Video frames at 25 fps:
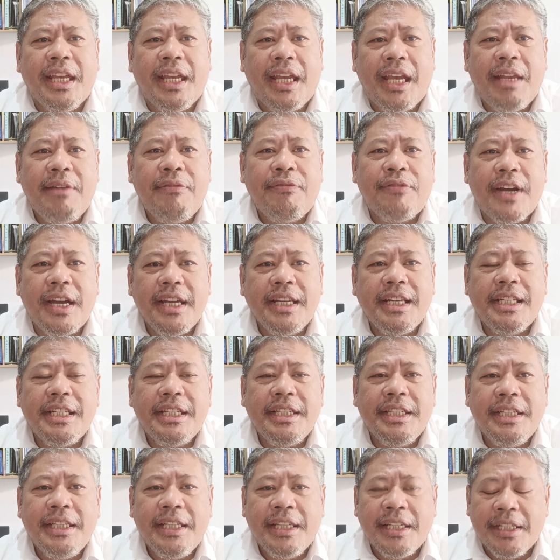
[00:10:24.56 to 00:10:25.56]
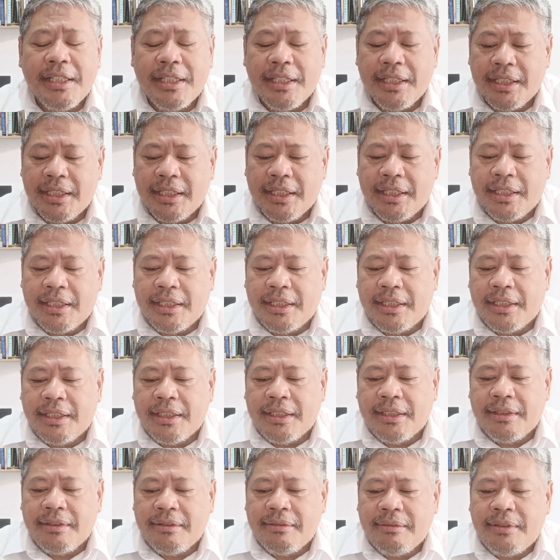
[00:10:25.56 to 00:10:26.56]
And finally,
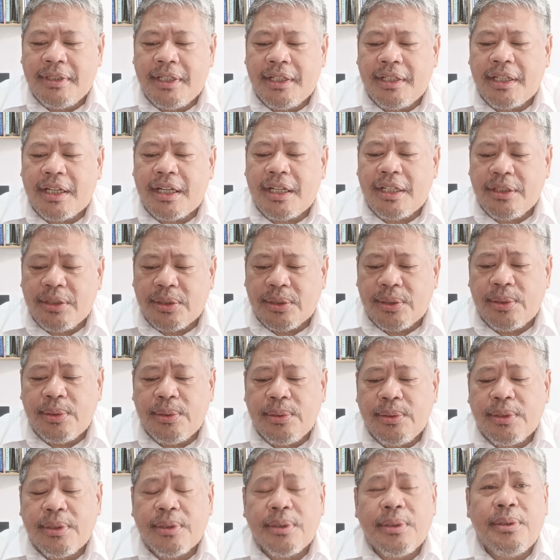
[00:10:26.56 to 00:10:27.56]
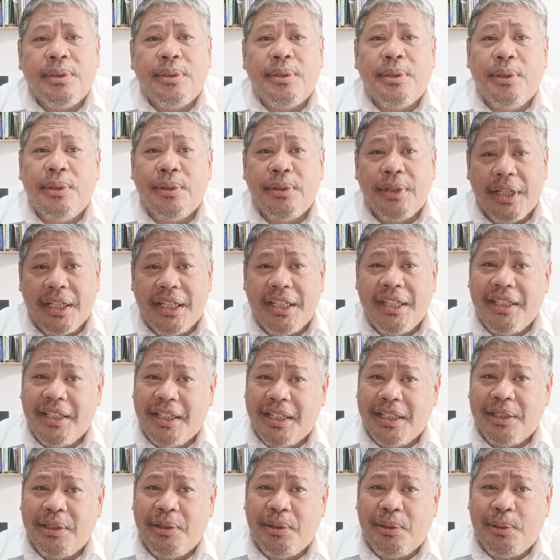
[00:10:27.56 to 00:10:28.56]
there are those who really
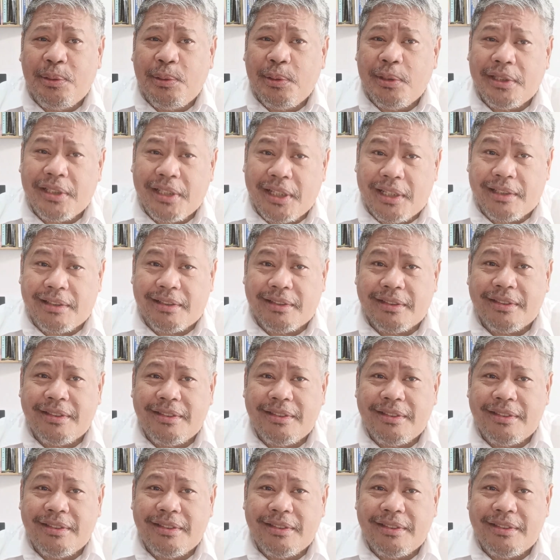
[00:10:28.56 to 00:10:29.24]
need to sit